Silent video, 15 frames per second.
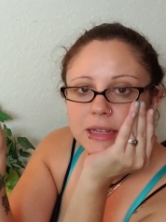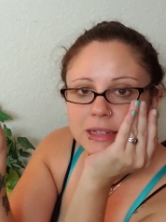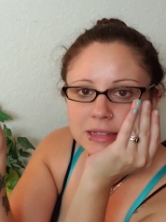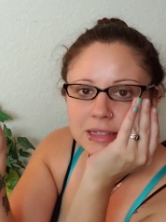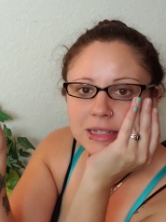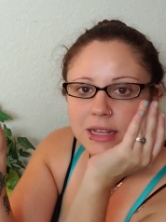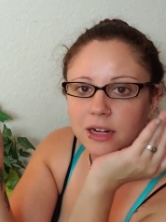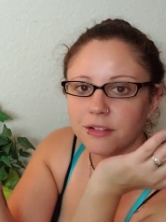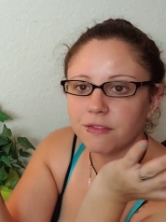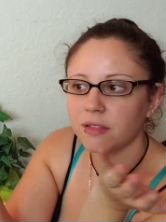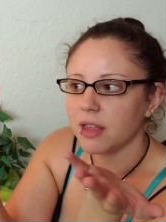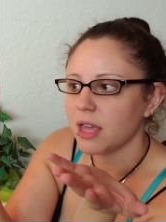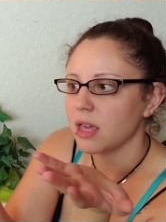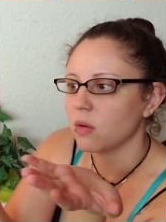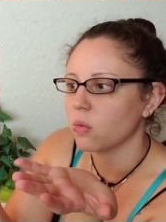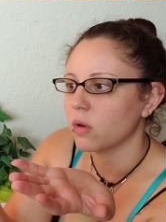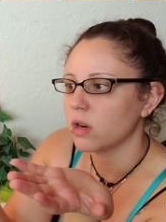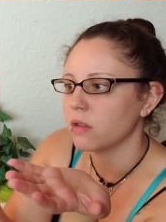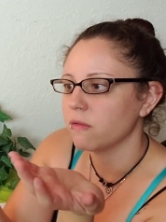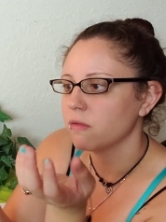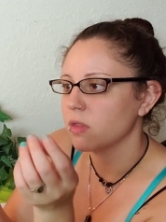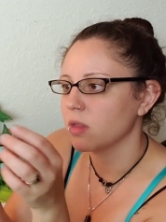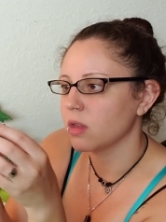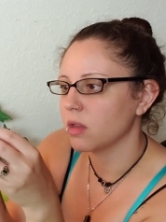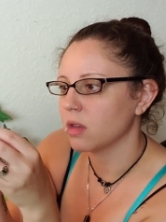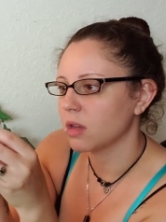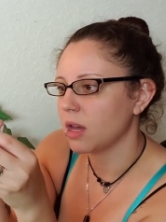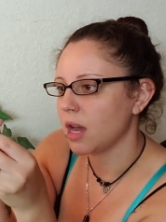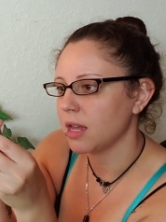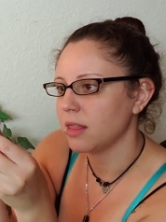instead of, like, one of
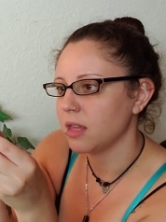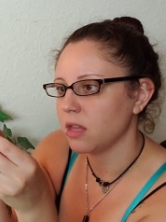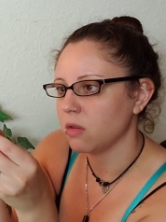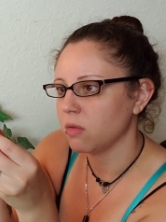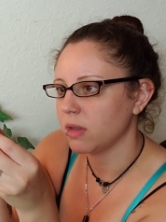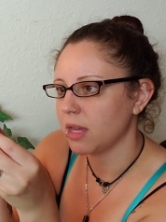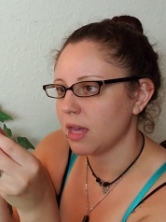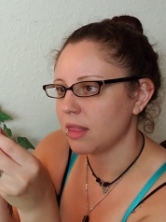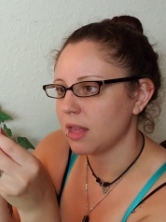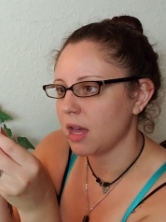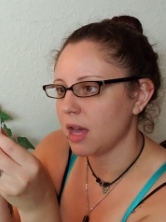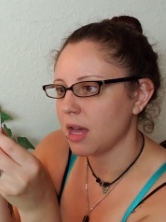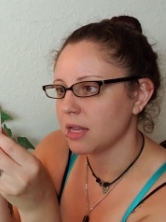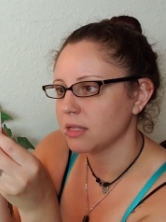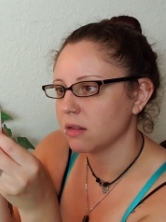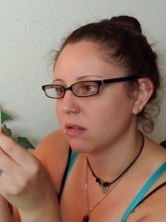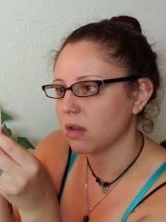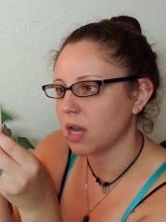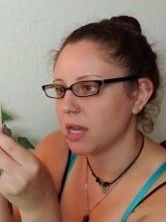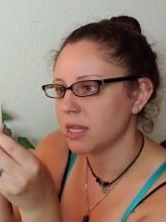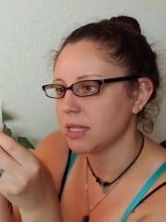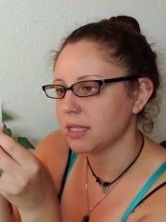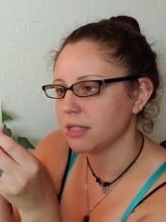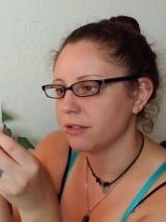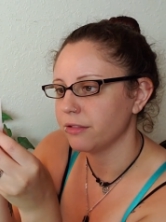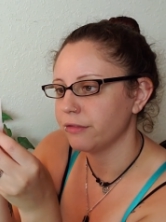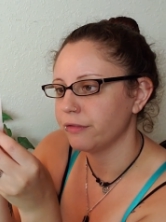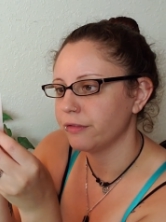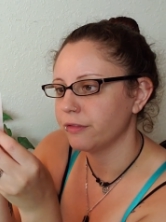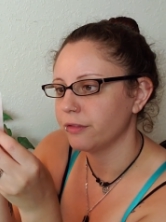the kind that you would get that has all kinds
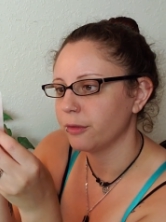of